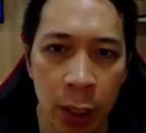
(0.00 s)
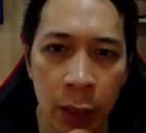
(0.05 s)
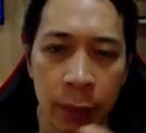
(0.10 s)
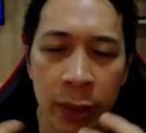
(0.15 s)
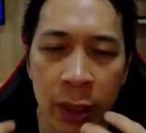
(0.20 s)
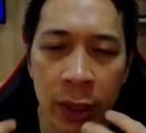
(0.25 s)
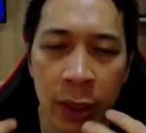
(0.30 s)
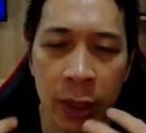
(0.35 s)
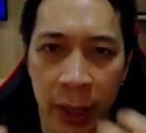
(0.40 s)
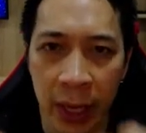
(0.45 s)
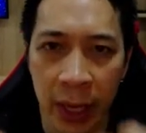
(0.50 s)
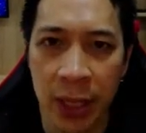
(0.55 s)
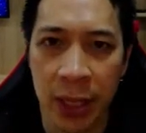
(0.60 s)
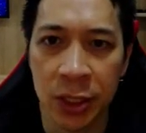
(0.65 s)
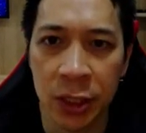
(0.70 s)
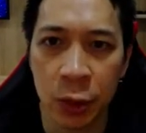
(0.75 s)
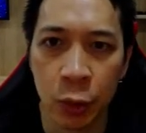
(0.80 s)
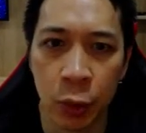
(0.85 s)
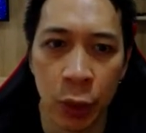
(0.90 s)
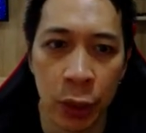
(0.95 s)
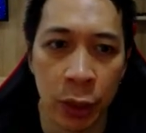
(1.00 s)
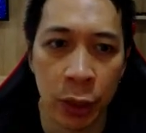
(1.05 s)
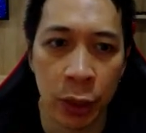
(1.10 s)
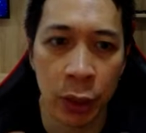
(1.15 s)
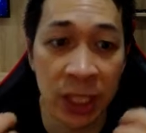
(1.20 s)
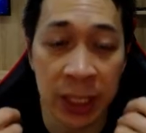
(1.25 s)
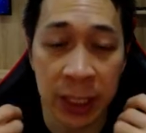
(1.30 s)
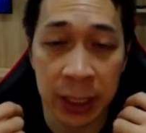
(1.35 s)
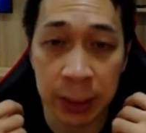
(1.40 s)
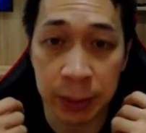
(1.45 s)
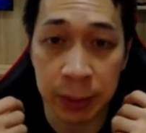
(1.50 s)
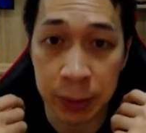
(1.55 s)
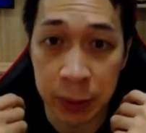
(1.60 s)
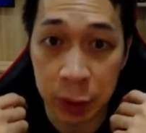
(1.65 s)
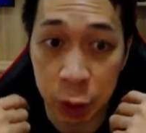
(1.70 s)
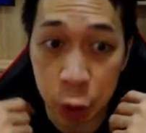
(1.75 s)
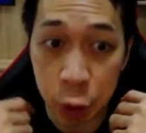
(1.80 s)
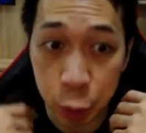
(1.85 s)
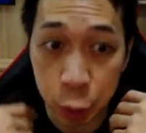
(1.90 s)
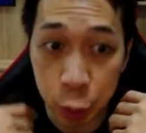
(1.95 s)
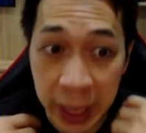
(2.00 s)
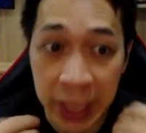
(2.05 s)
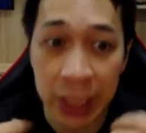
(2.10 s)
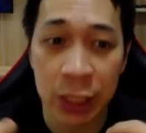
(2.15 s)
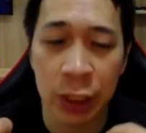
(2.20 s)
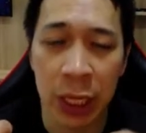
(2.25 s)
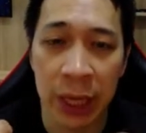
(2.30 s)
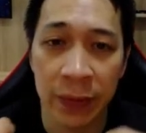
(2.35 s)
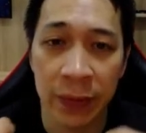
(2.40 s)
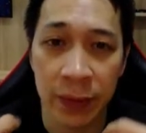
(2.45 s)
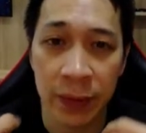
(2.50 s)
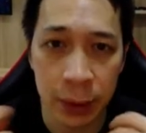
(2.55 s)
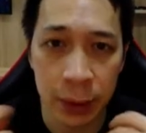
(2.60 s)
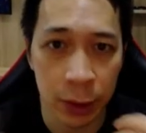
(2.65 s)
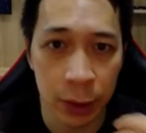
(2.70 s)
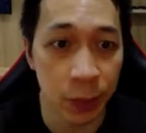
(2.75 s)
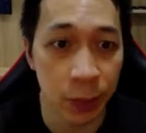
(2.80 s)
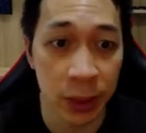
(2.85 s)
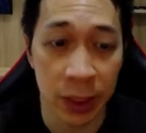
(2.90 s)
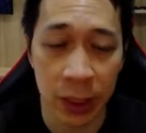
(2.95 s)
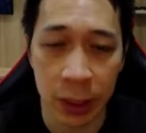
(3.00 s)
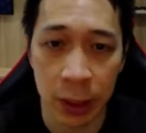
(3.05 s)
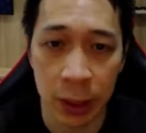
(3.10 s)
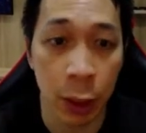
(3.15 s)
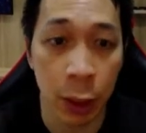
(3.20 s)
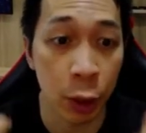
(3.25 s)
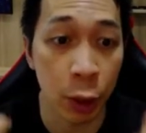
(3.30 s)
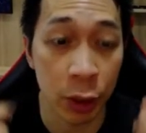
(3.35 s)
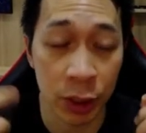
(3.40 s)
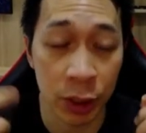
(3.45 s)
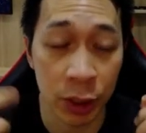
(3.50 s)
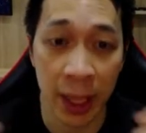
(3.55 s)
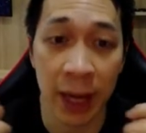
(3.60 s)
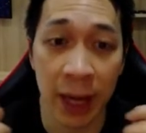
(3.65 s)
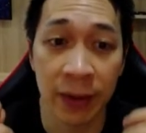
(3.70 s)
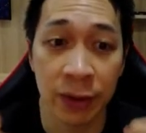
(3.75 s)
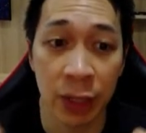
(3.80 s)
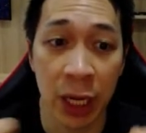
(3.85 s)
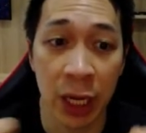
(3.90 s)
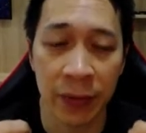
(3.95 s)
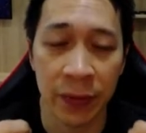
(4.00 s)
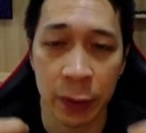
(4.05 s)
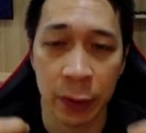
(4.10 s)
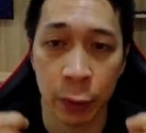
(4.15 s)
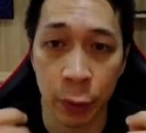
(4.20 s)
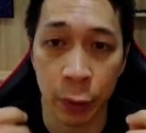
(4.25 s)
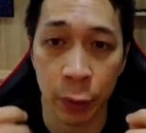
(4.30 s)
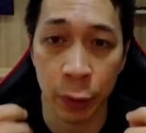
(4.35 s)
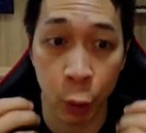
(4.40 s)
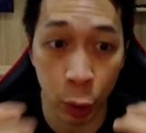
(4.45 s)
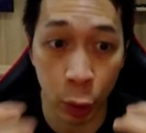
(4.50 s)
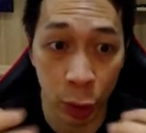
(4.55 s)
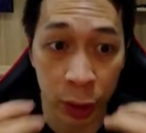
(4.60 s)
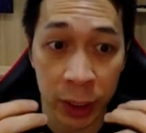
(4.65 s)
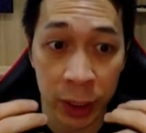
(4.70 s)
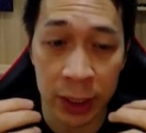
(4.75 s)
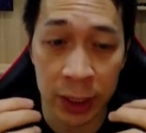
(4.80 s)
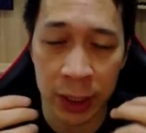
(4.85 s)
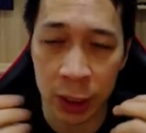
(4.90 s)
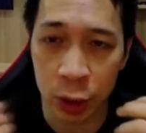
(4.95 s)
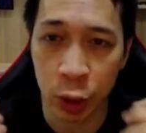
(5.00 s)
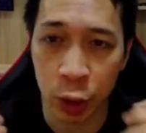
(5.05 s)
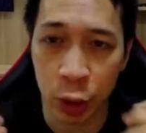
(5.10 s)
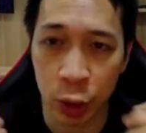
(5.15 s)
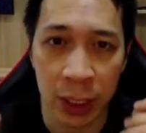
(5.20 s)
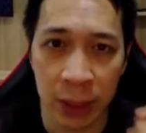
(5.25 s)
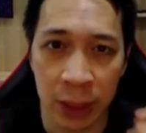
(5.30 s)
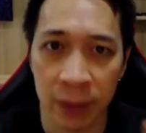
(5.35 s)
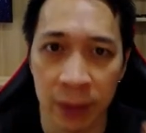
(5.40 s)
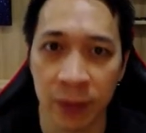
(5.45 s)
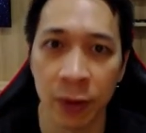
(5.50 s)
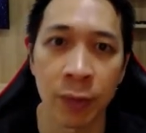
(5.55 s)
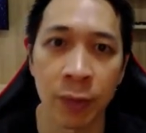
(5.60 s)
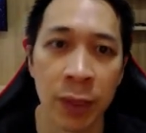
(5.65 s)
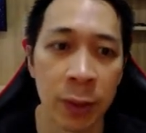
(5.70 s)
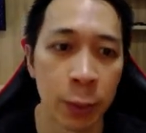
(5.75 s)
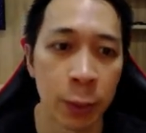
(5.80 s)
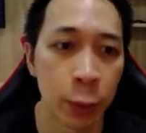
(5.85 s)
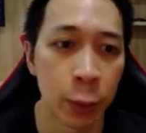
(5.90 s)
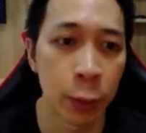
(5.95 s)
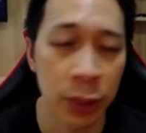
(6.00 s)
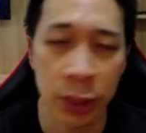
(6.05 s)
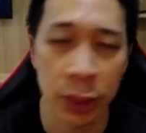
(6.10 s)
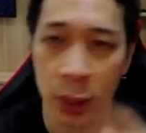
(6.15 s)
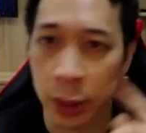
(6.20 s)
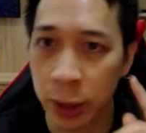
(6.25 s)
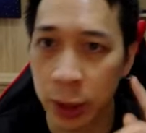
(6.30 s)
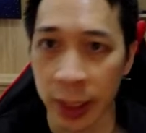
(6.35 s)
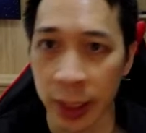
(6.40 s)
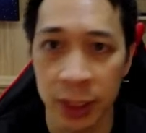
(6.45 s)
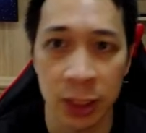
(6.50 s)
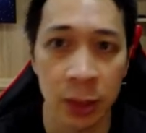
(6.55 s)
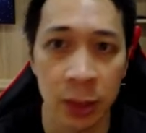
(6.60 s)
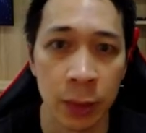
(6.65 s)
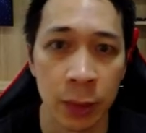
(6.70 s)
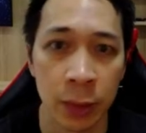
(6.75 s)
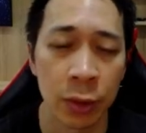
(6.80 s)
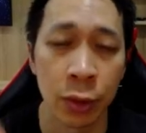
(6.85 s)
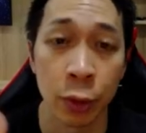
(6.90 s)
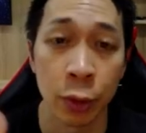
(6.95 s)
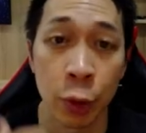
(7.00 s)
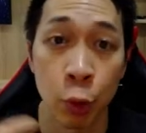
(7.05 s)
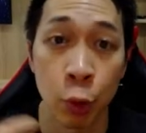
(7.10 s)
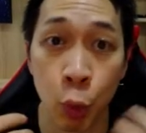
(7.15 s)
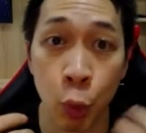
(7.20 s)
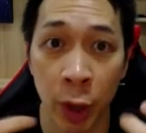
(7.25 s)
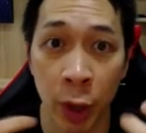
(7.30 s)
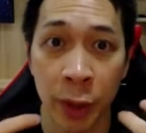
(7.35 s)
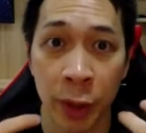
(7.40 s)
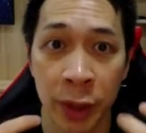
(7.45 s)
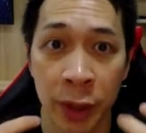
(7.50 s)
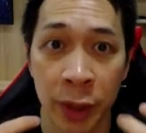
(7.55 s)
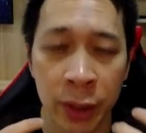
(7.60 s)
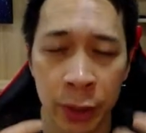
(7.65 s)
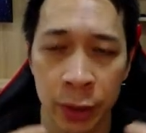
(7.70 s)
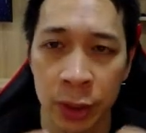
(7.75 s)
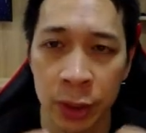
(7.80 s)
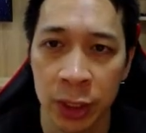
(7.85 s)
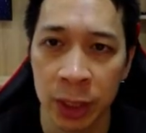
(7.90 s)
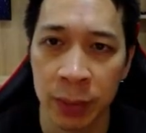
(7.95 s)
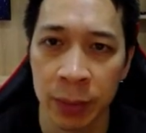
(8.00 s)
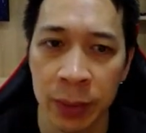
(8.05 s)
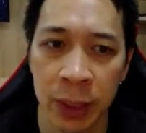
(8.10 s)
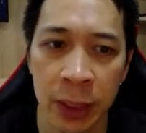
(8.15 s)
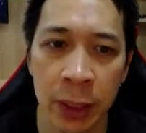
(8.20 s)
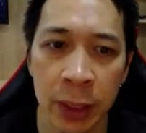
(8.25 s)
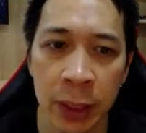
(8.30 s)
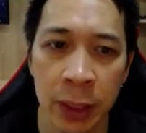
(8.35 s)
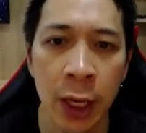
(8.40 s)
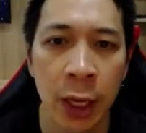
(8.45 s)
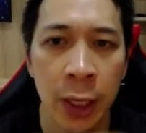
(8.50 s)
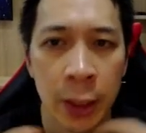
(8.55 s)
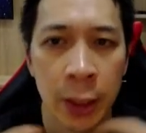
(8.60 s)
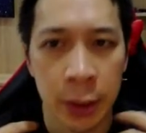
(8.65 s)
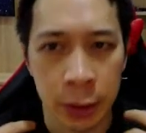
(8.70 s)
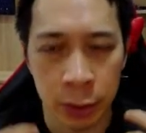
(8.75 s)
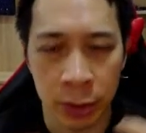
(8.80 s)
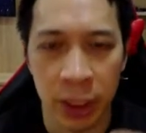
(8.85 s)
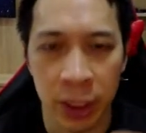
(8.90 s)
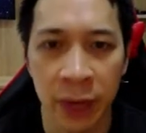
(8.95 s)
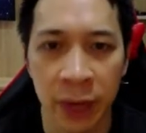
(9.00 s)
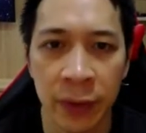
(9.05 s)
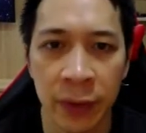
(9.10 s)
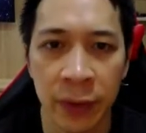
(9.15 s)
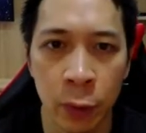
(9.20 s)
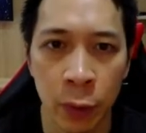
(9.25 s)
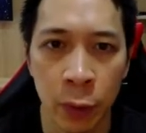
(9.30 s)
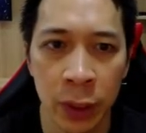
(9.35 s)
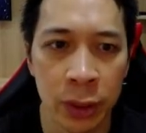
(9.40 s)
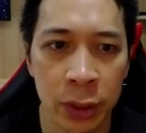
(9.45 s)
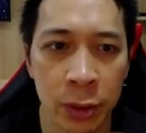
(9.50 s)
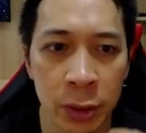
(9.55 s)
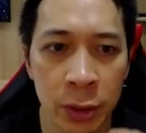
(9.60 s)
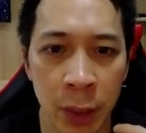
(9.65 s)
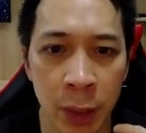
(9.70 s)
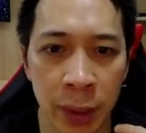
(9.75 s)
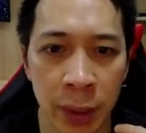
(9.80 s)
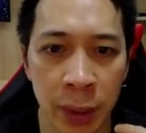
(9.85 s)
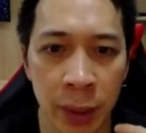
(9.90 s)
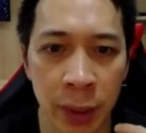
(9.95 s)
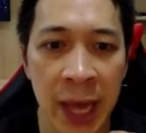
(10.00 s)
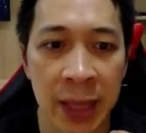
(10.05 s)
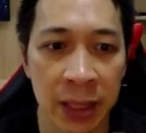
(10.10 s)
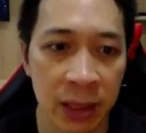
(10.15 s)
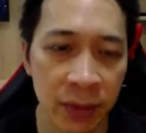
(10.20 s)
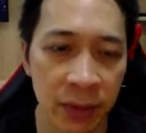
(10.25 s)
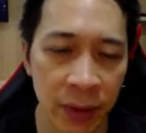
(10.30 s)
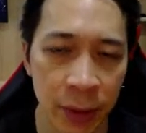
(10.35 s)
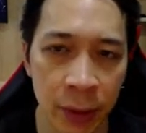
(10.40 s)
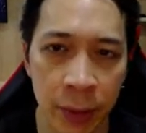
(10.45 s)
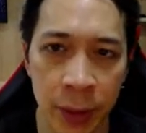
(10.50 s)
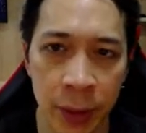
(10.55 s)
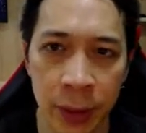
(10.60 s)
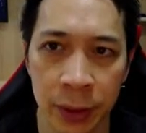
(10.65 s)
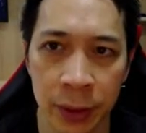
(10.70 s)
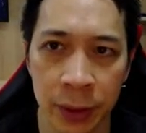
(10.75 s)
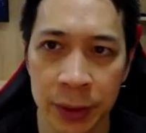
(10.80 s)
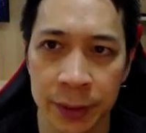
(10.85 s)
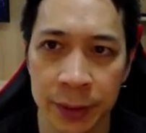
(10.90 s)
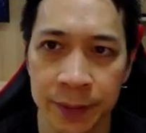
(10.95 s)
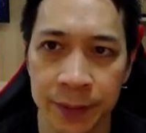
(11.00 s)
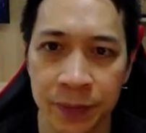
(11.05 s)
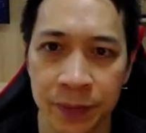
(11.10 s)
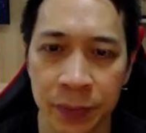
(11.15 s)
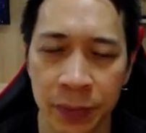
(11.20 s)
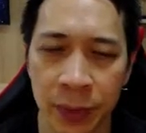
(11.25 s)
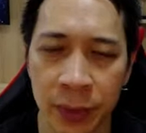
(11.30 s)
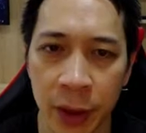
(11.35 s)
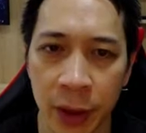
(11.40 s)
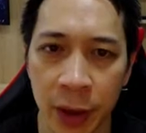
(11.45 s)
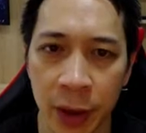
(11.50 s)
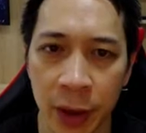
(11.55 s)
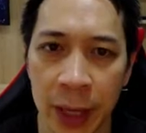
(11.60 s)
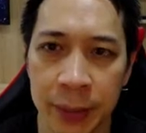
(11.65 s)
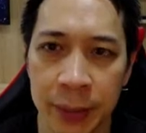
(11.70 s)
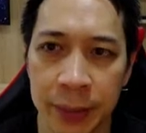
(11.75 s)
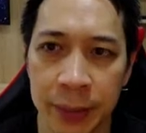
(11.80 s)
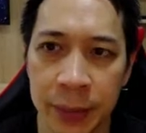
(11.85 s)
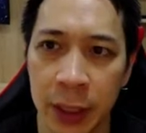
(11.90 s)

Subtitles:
But the pages where you're sending paid traffic to particularly, or there's a lot of traffic where you're looking to try to convert people into customers or you want them to do something, you definitely want to apply these fundamentals. All right.